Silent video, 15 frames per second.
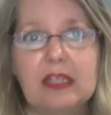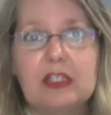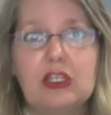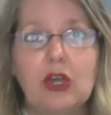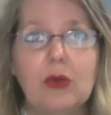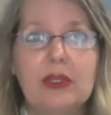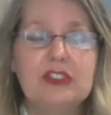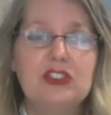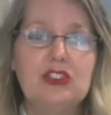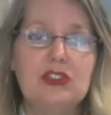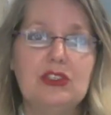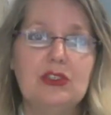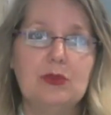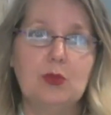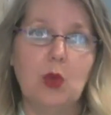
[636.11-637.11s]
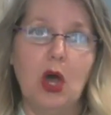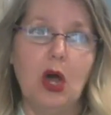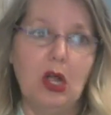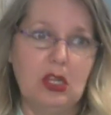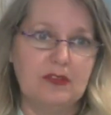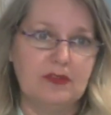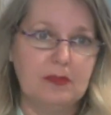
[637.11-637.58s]
going to the
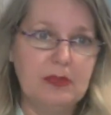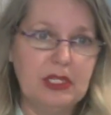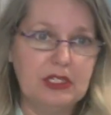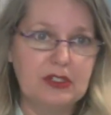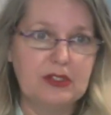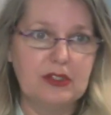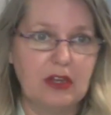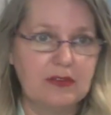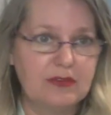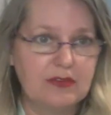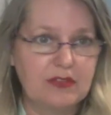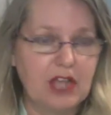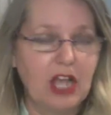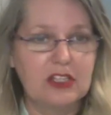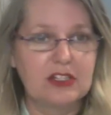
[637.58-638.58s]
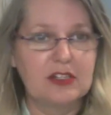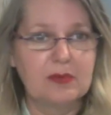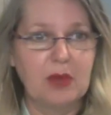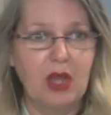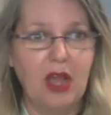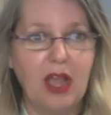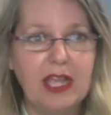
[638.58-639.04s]
wall of mirror of color
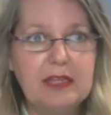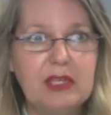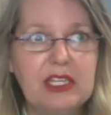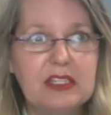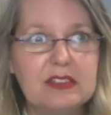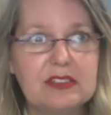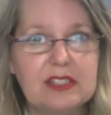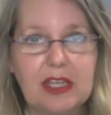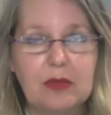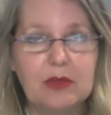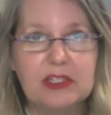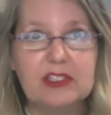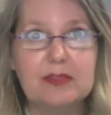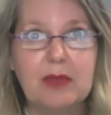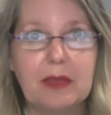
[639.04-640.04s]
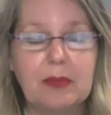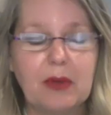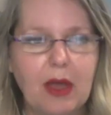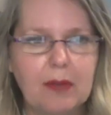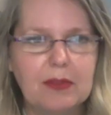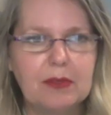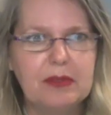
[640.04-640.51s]
behind me and saying what's my
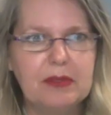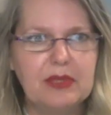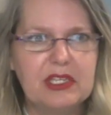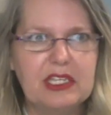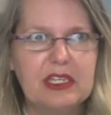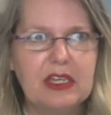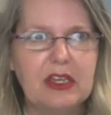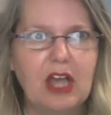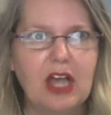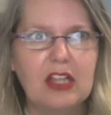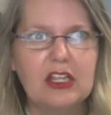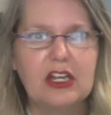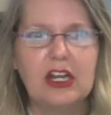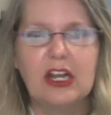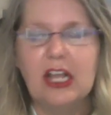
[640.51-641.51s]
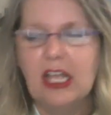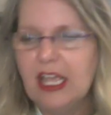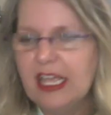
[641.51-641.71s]
problem and picking a color